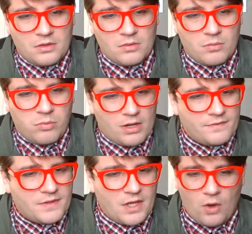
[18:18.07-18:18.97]
one
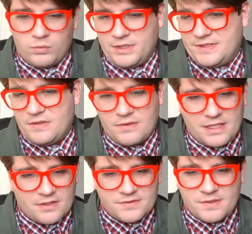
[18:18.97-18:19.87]
of the only two
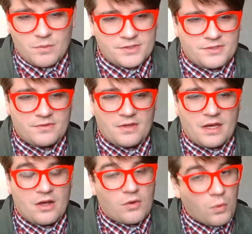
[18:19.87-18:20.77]
thinkers in Western
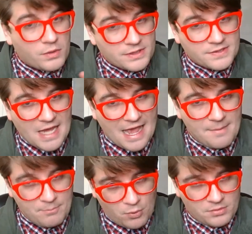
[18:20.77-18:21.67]
thought, according to
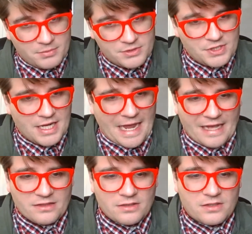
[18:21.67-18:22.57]
Mortimer J.
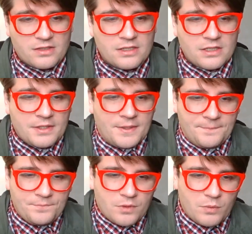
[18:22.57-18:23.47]
Adler,
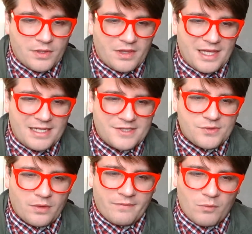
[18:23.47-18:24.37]
with any
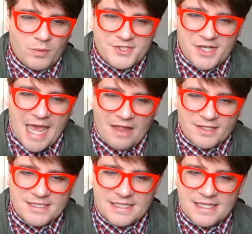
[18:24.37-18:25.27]
sort of
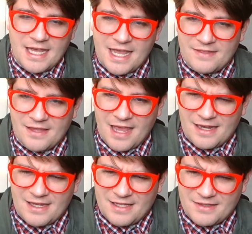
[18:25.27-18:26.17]
originality and,
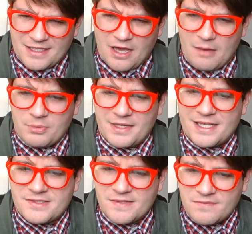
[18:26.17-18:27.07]
in the
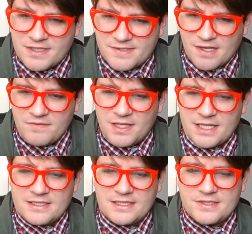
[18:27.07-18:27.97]
comprehensiveness of the
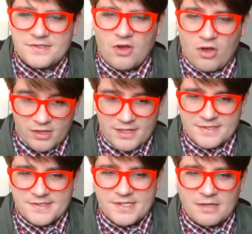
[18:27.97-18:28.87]
ideas on
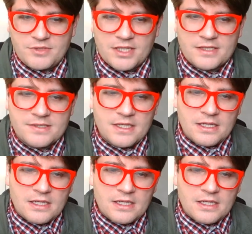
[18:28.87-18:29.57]
this subject,